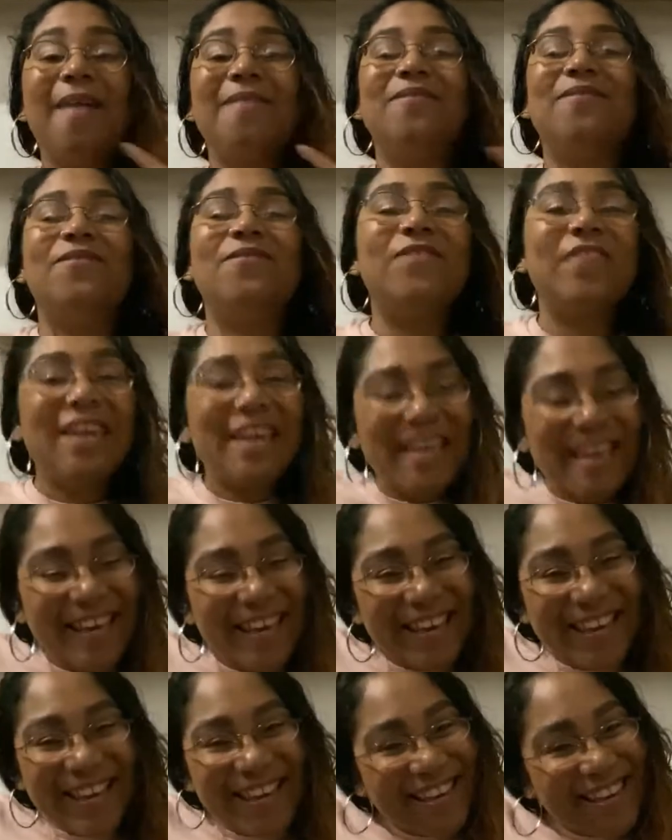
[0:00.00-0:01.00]
V,
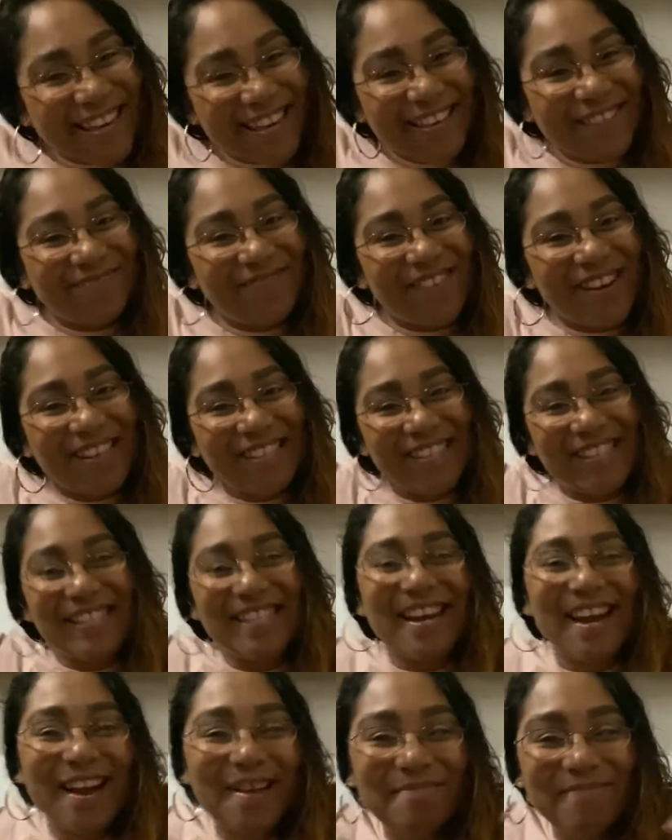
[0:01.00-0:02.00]
what's
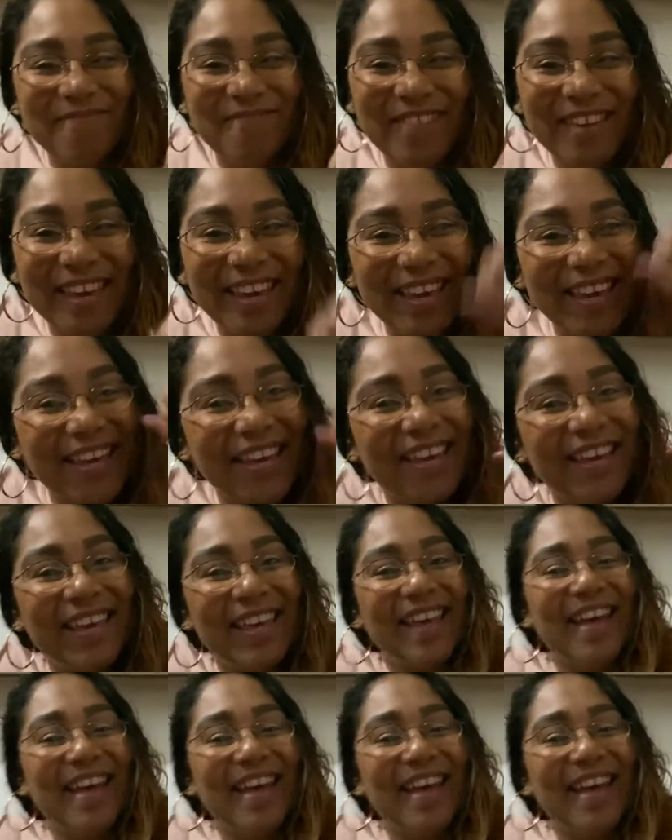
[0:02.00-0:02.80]
up, V?